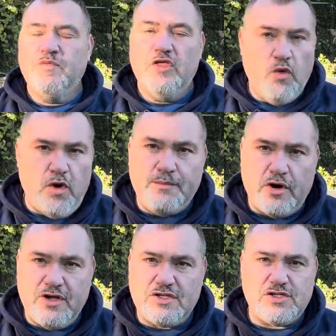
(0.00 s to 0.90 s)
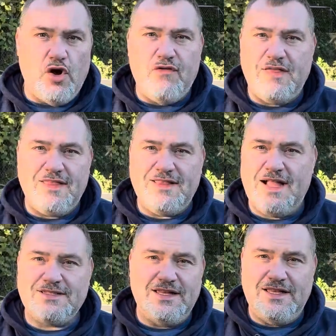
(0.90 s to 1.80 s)
The wood-burning stove, I think
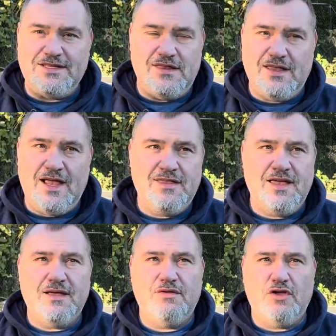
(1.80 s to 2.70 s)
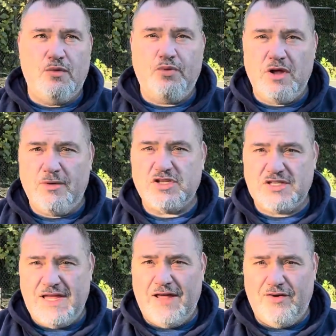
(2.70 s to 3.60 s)
that's an easy thing. I think they're pretty much
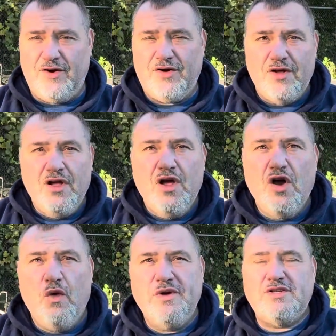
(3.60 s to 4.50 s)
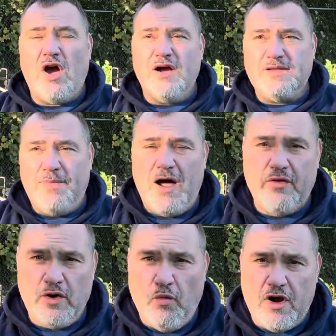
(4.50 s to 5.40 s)
standard. We've talked about
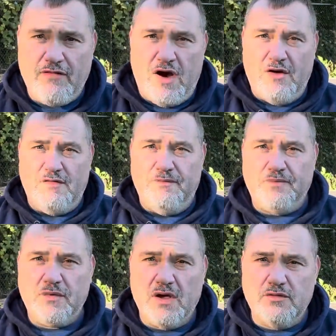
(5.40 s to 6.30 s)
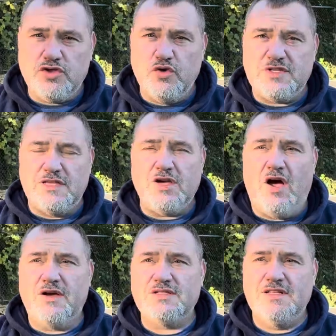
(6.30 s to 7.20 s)
in one of our Tuesday
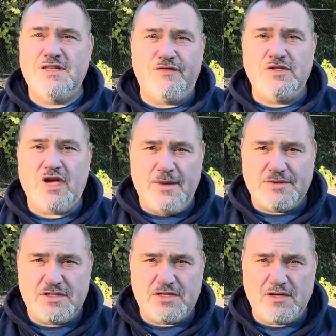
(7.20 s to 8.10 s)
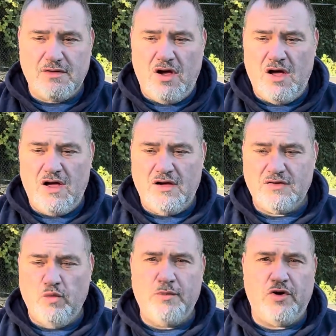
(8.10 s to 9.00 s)
talks the different types
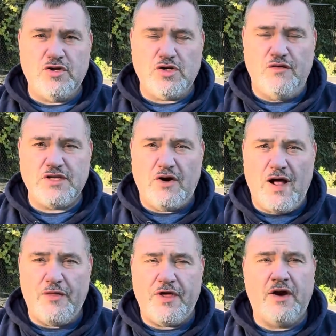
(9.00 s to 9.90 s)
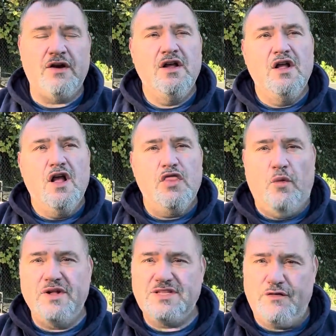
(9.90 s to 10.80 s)
of wood-burning stoves that are out there. The
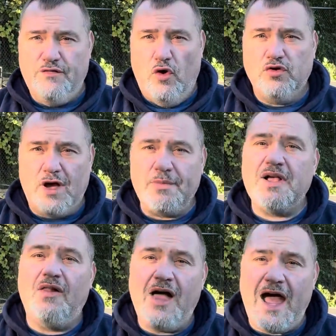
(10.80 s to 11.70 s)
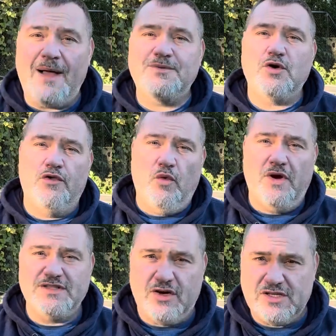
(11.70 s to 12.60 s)
ones that fold up and collapse, or the
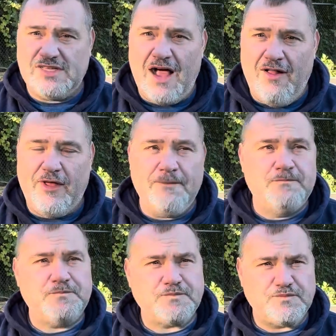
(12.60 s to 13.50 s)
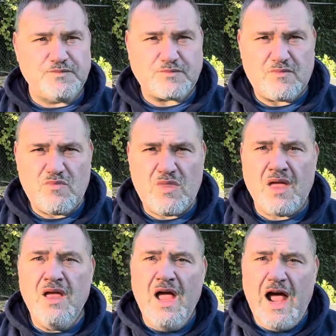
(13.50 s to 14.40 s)
ones that are solid.
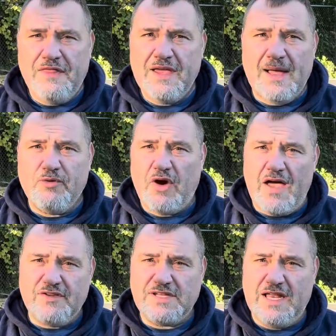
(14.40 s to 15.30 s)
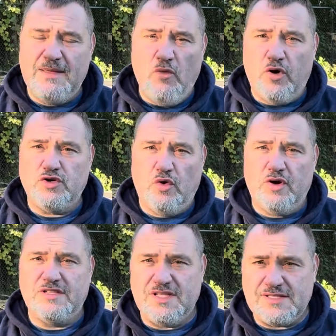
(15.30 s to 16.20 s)
I think I'm gravitating more
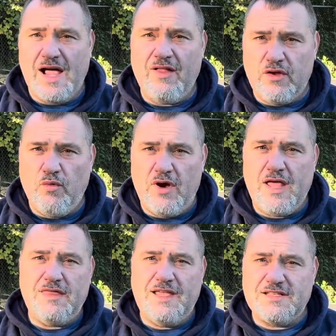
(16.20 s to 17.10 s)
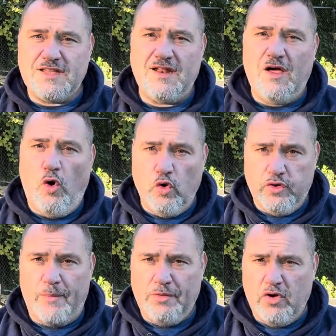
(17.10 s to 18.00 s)
towards the solid one. I think it's going to hold
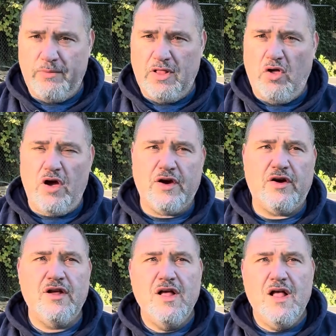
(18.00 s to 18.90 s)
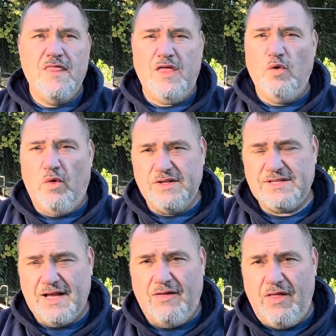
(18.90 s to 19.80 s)
up a little bit longer than the ones
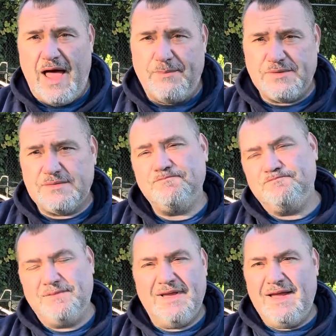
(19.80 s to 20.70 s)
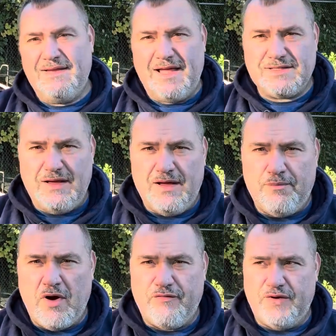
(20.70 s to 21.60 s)
that collapse. Again, that's a
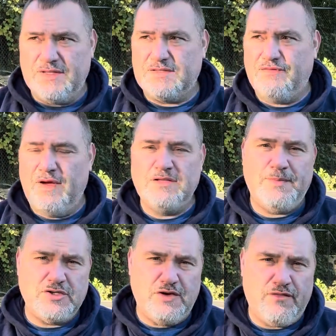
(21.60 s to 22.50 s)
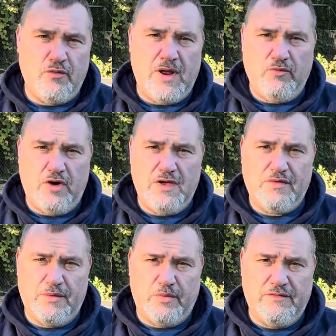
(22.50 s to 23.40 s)
preference, especially from what I'm reading
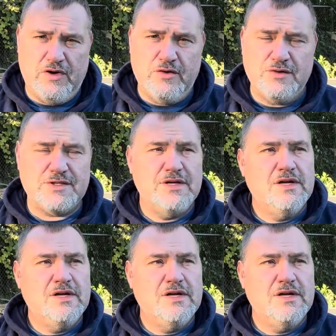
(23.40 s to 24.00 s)
from the reviews.